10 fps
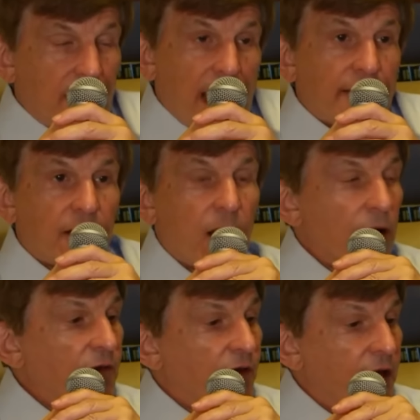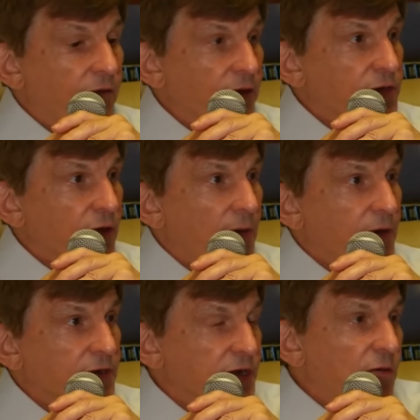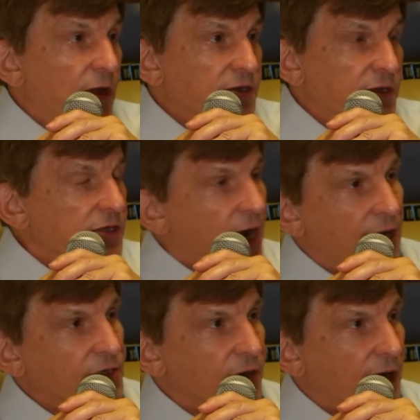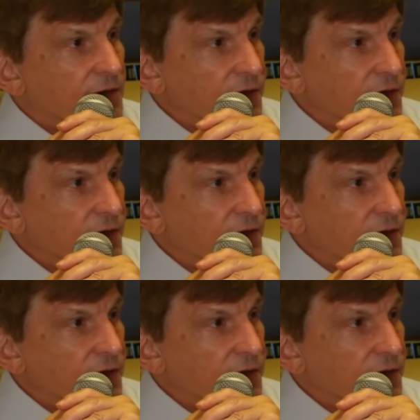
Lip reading: to curry favor with Trump because he wants these contracts.